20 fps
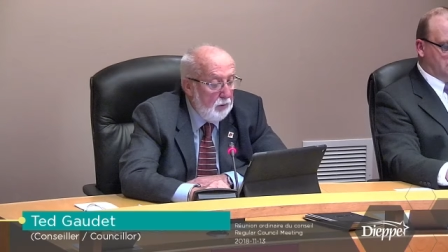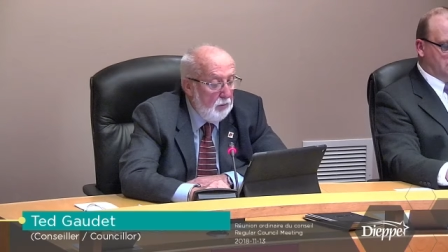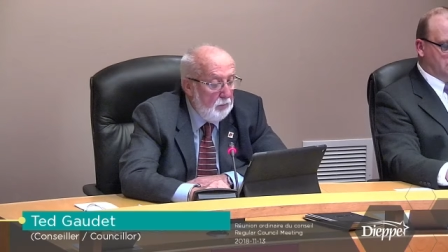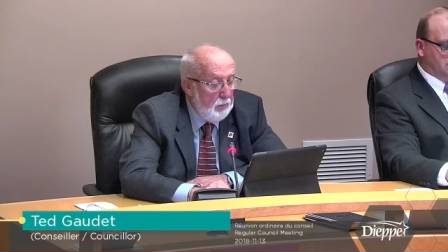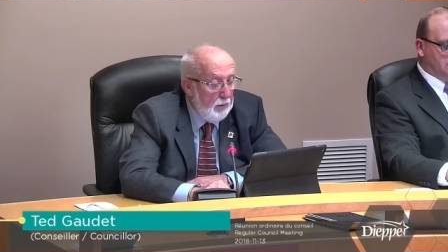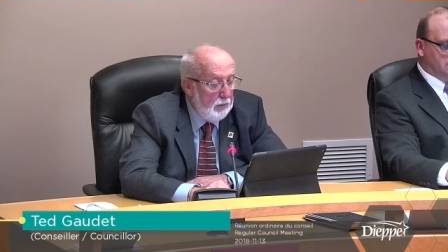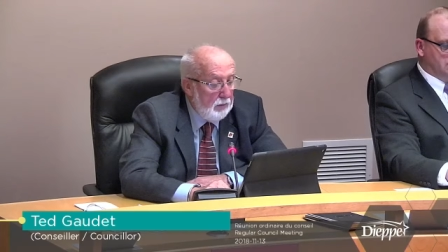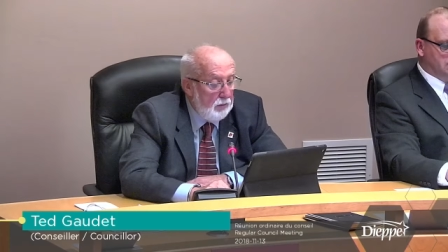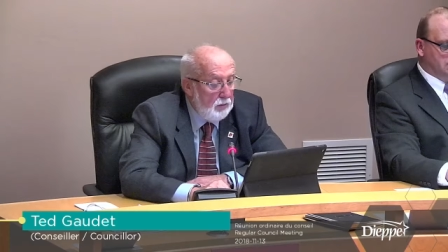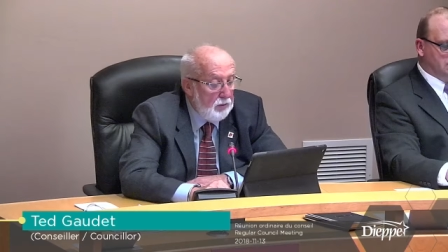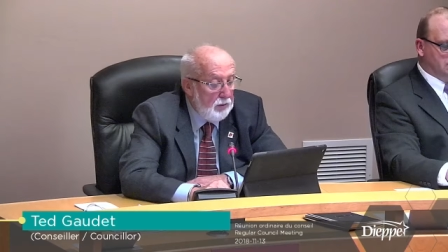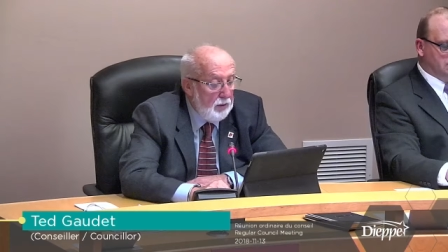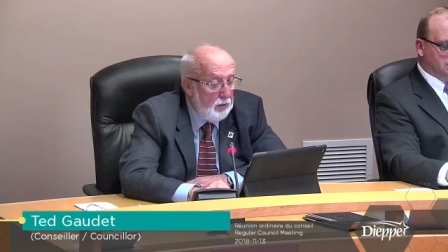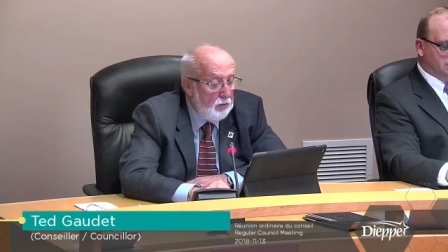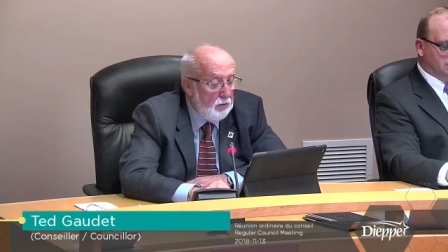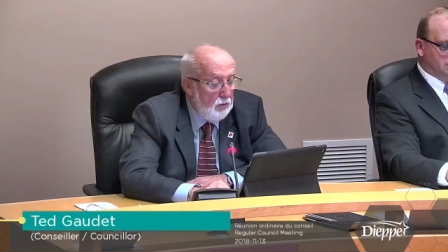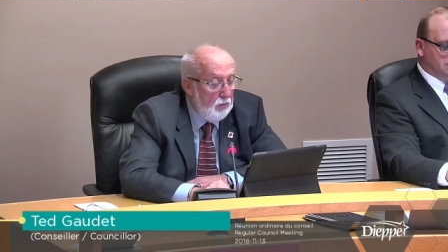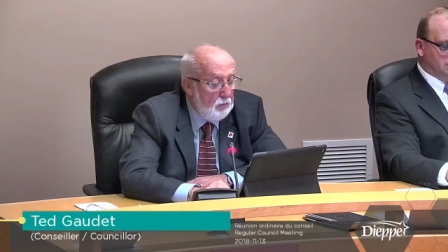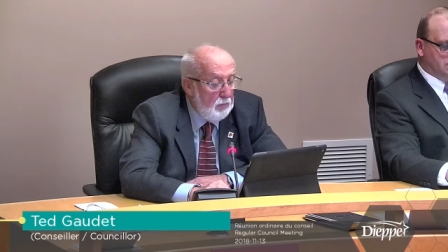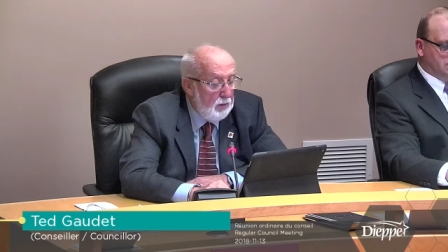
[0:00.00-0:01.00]
issued
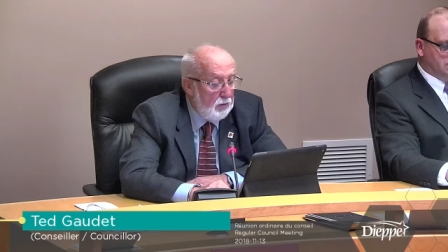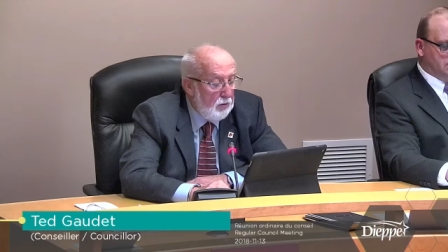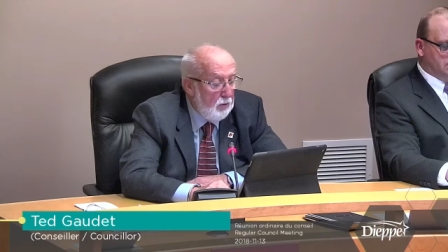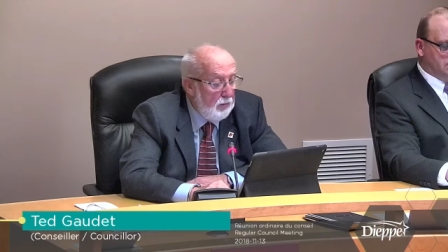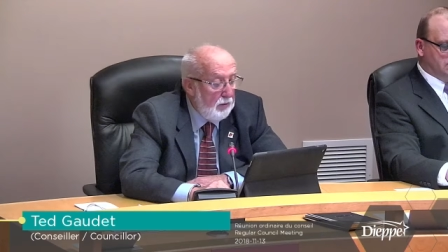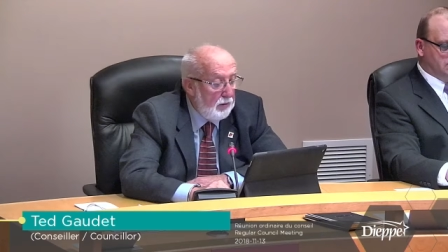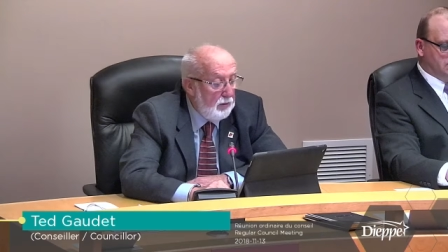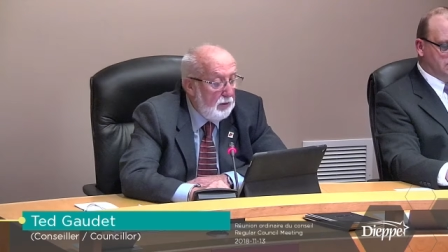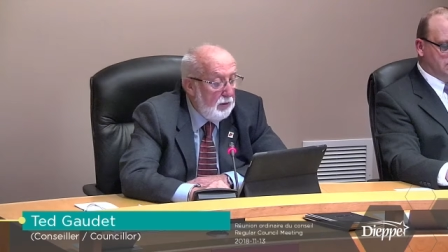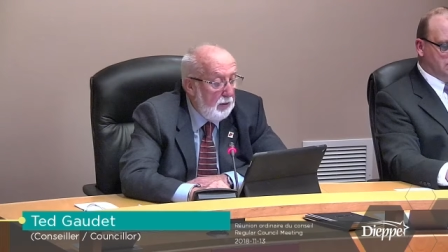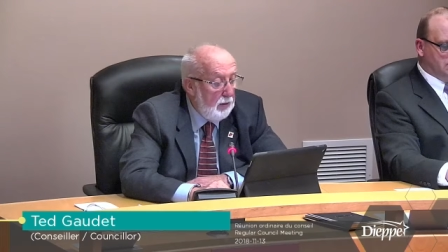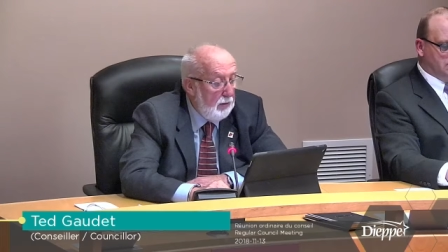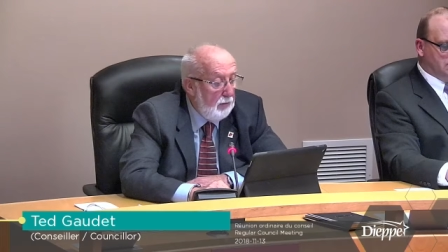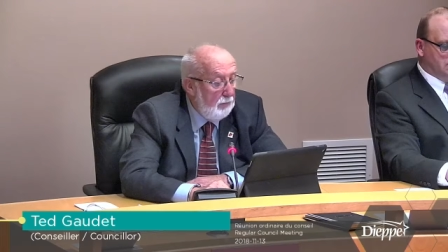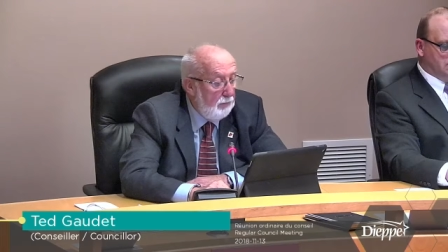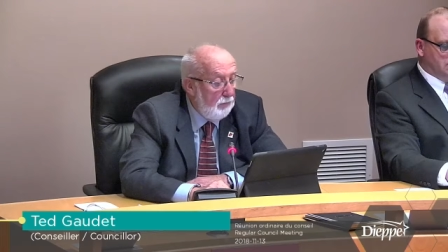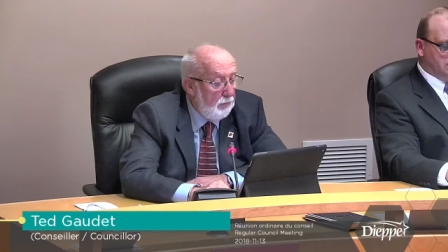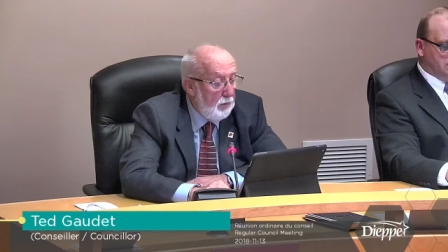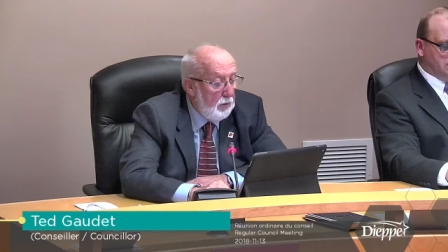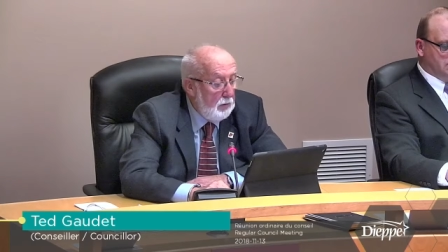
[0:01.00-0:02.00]
for the commercial
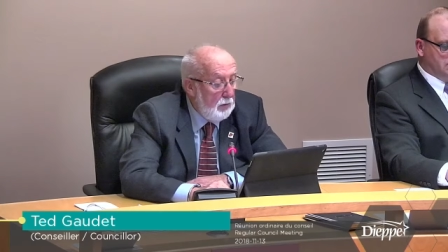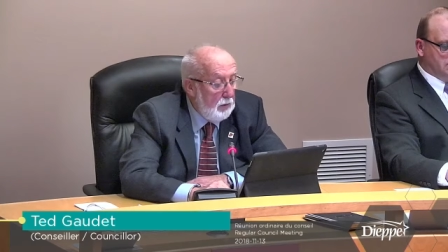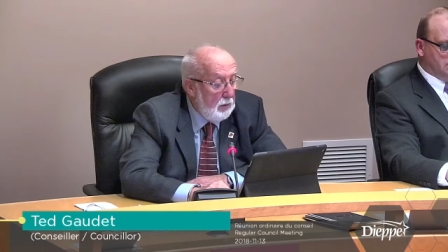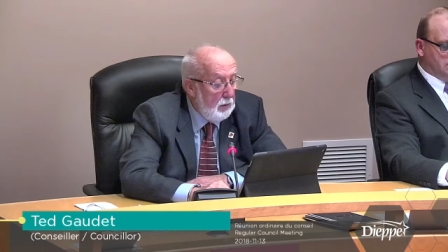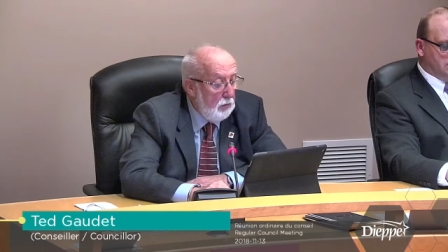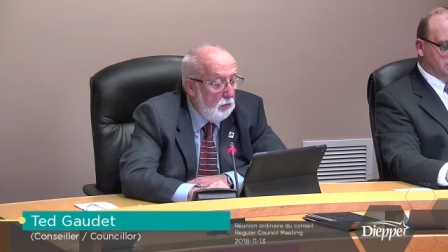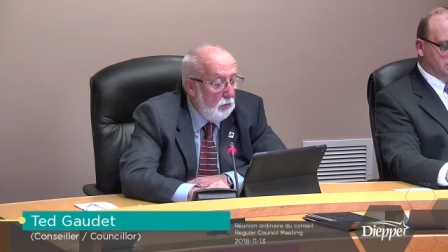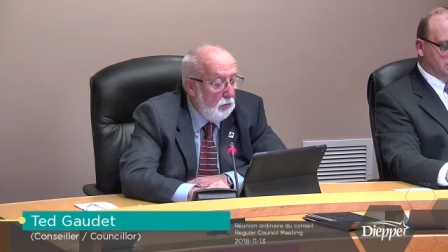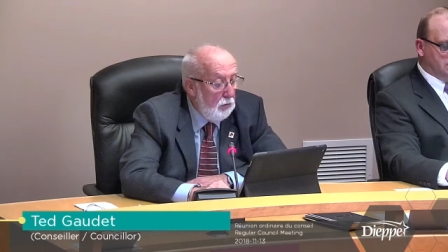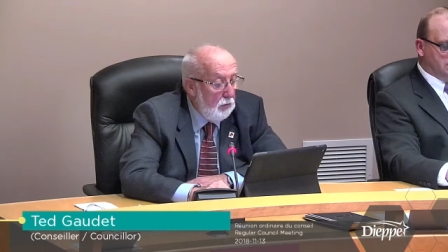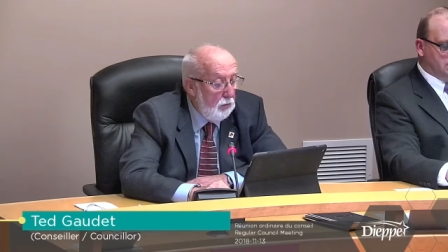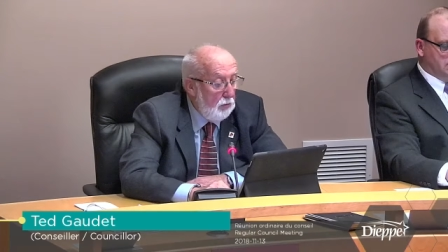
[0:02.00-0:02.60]
parking lot.